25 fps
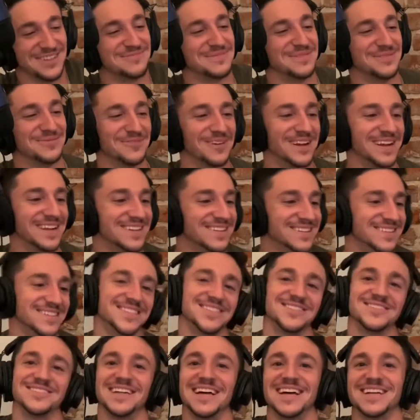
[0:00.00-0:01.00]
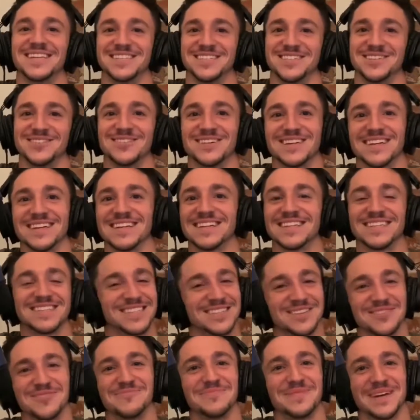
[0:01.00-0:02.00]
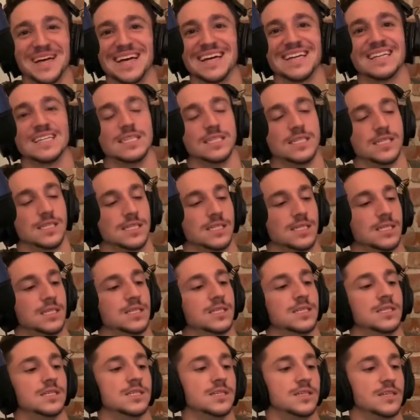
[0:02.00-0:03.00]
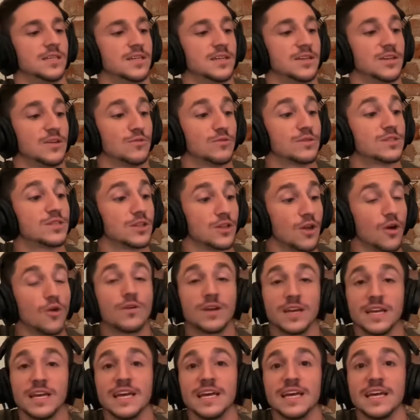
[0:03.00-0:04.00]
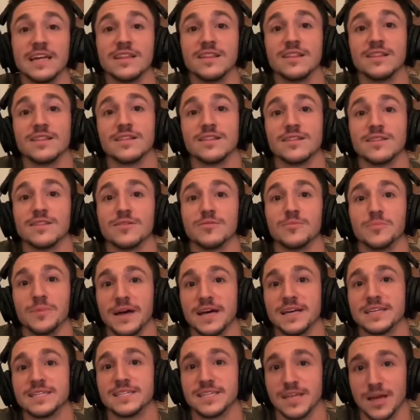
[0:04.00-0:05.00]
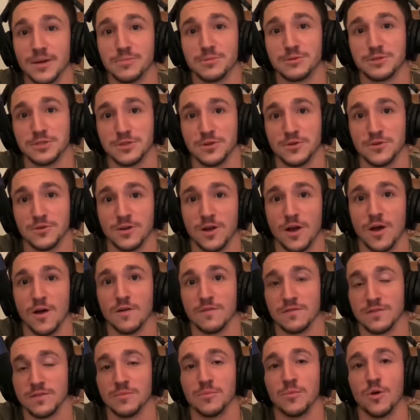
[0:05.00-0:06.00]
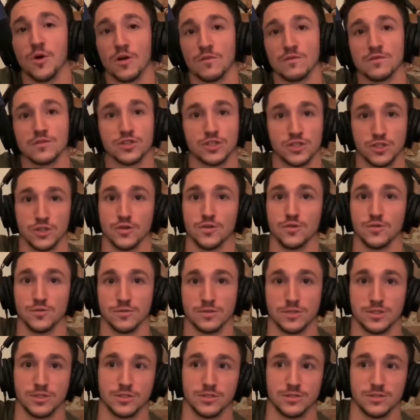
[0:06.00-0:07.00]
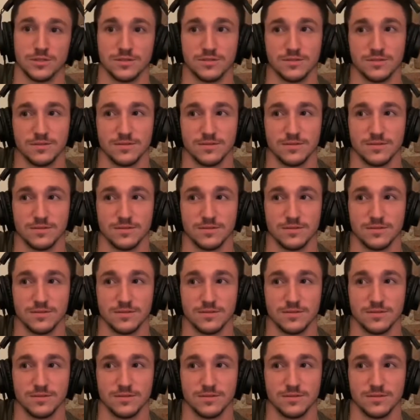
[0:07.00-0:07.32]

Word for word: I've been waiting to do that joke and it's so bad. It was Loki, the best episode of the Marvel shows.